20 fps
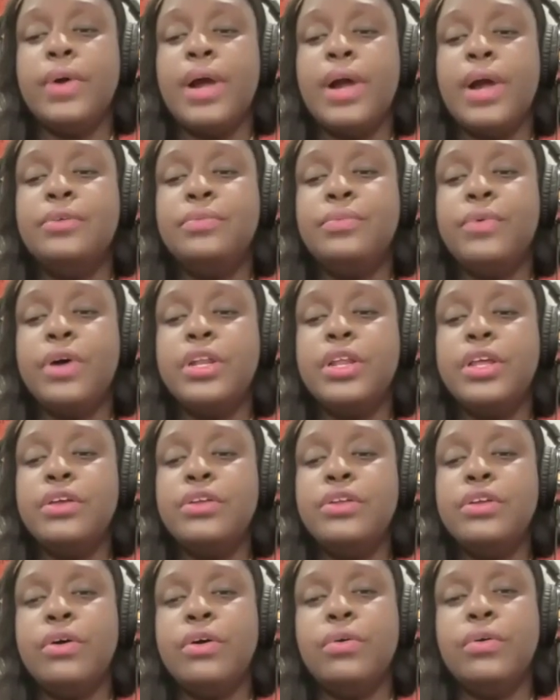would wonder,
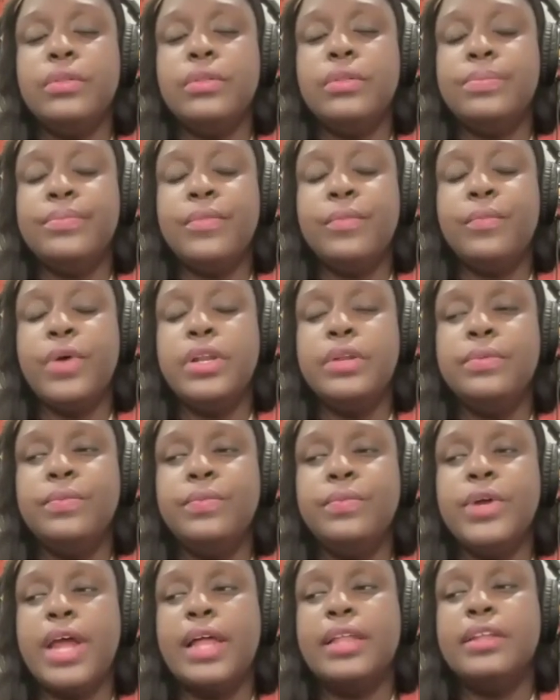
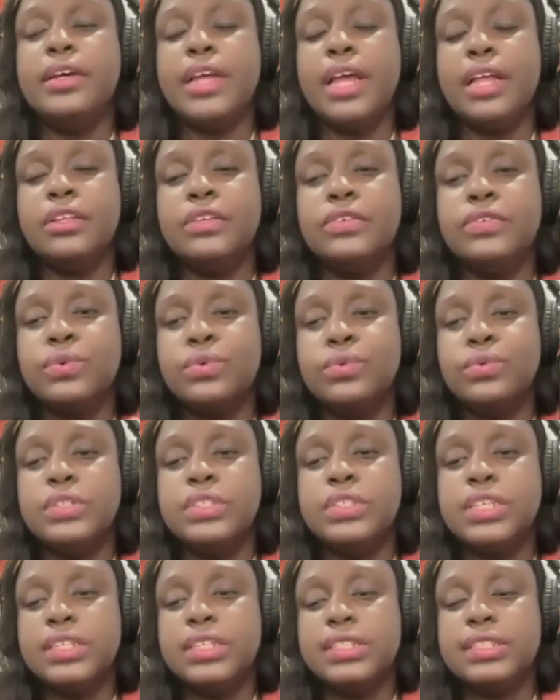when I look at the school
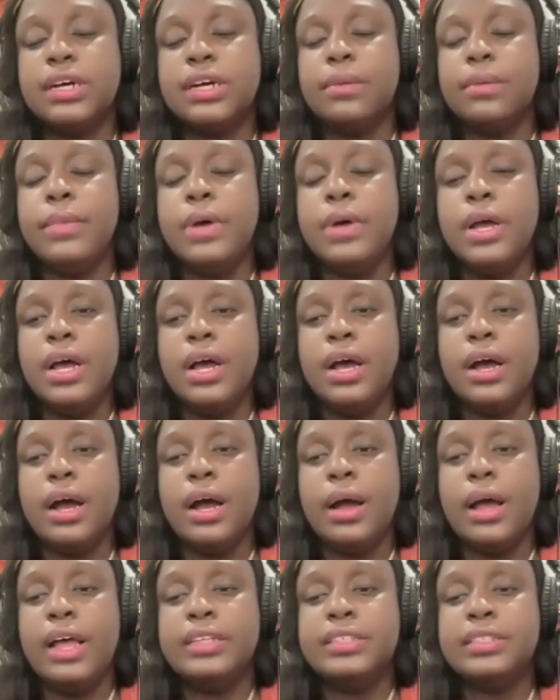system
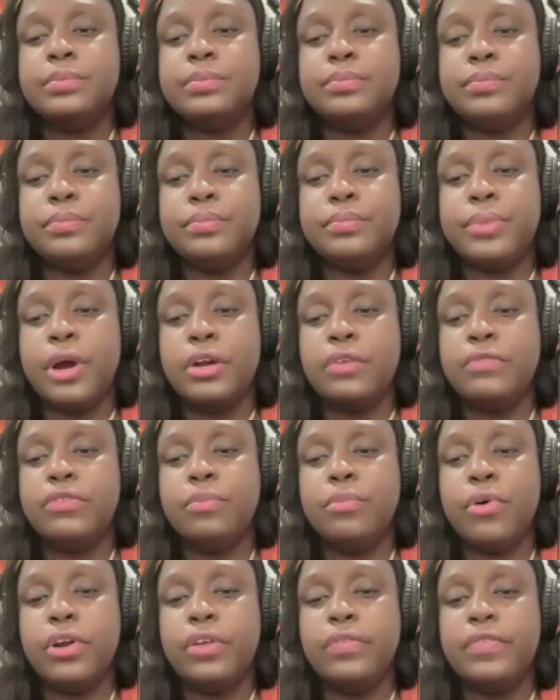as part of the
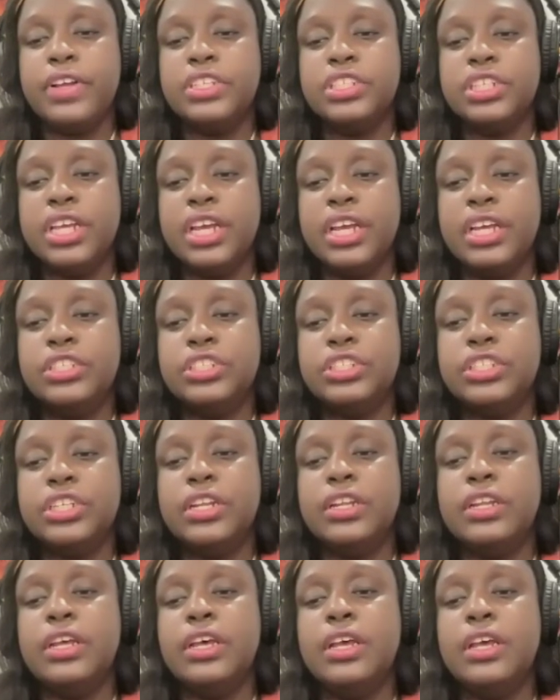Board of
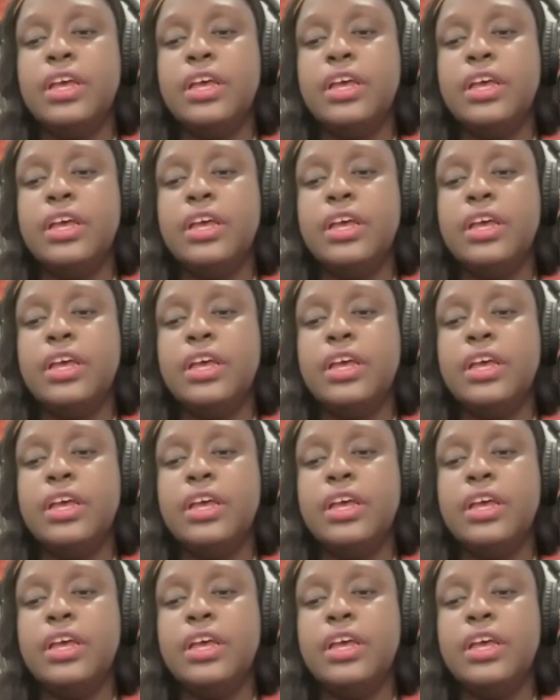Education,